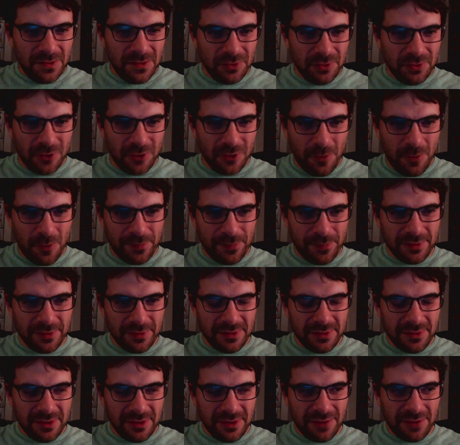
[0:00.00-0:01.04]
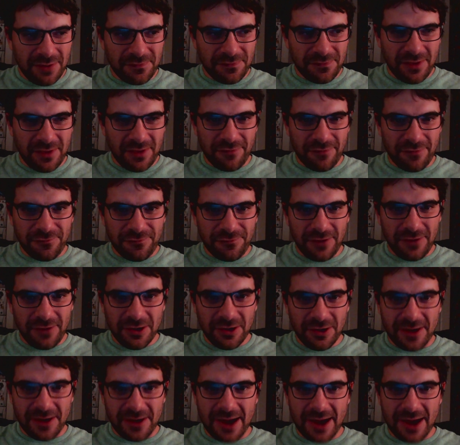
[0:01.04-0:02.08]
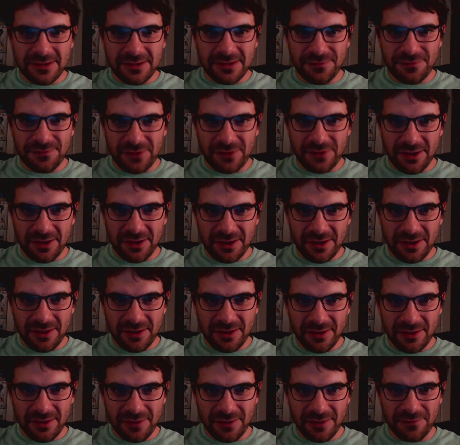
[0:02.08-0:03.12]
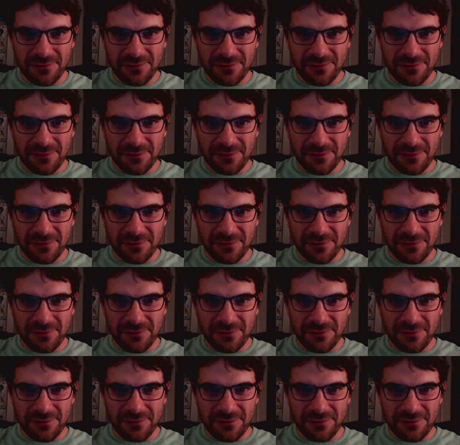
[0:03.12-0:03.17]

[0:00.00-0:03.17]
The Rope, if immersive